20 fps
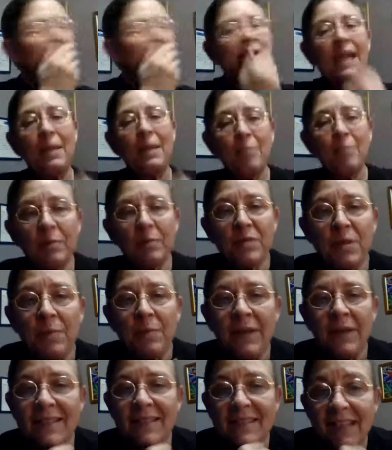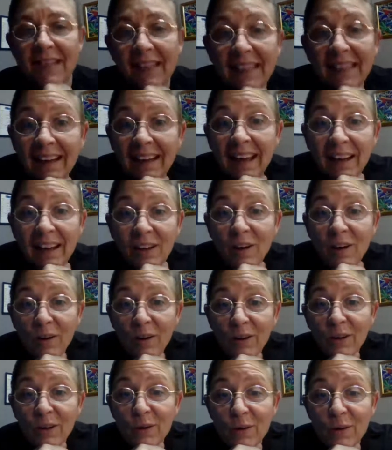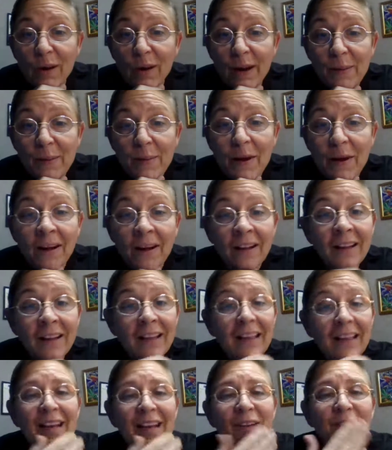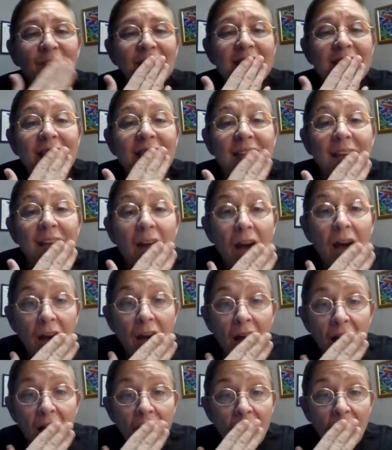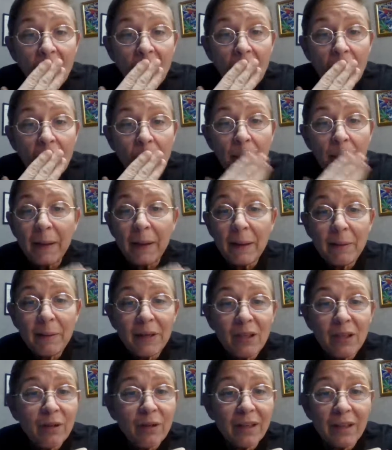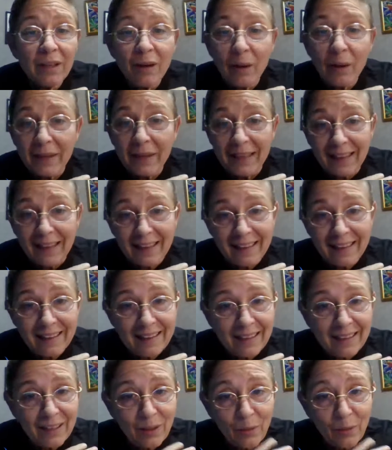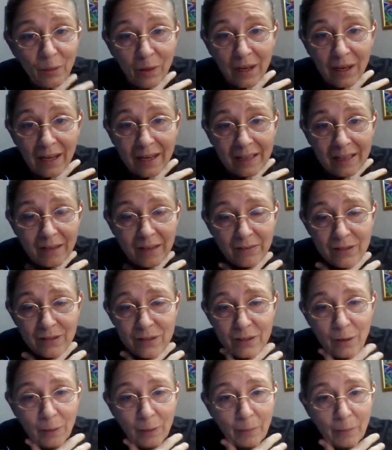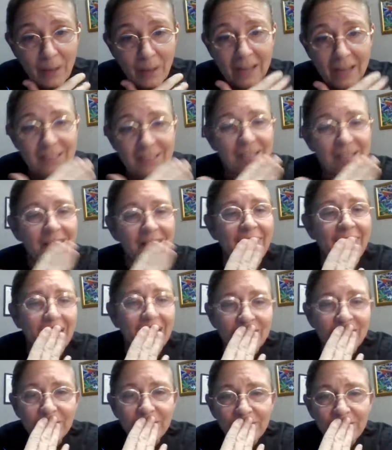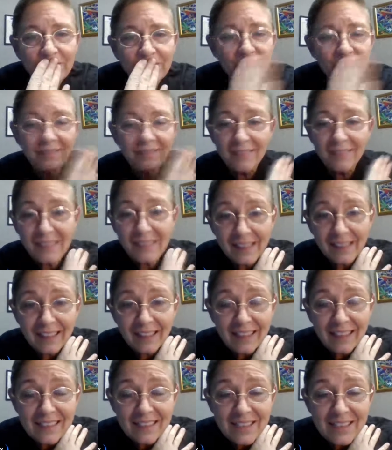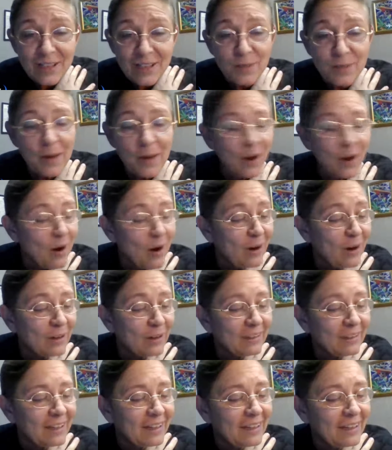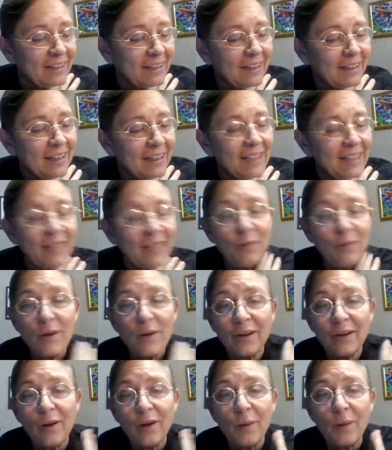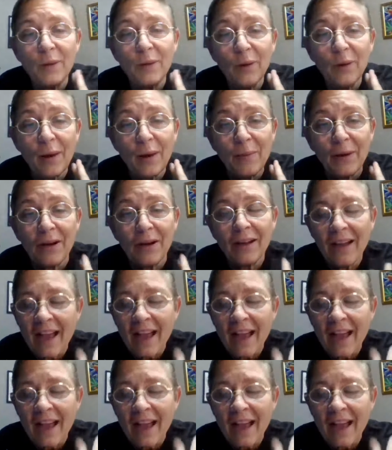came up to me and said, "Can I call you Grandma?" And I was like, "Baby, you can call me anything you want. I love you so much." Like, it touched my heart. Like, he wanted to call me Grandma.